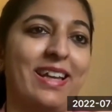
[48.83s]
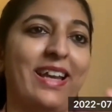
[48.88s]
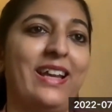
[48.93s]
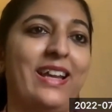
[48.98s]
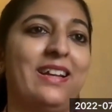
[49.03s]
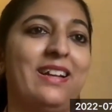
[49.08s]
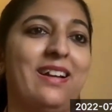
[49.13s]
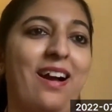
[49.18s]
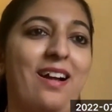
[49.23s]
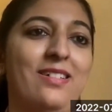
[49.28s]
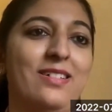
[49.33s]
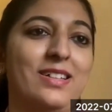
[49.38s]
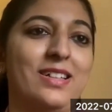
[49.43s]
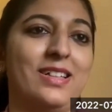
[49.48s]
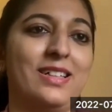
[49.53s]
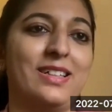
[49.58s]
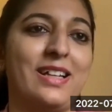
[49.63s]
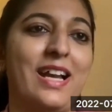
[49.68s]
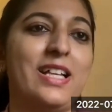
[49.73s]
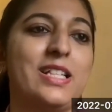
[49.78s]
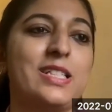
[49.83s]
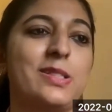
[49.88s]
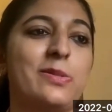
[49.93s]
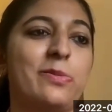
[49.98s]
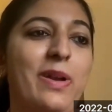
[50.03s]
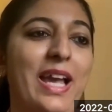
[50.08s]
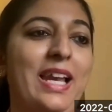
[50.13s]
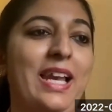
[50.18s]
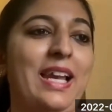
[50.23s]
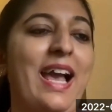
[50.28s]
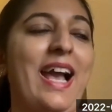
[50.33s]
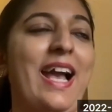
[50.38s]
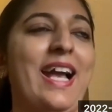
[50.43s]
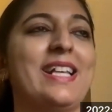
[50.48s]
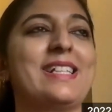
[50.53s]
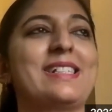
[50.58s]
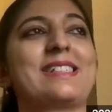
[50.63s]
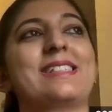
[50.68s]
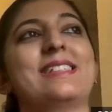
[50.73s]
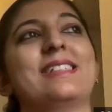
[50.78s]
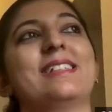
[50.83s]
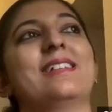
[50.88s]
in color, as well as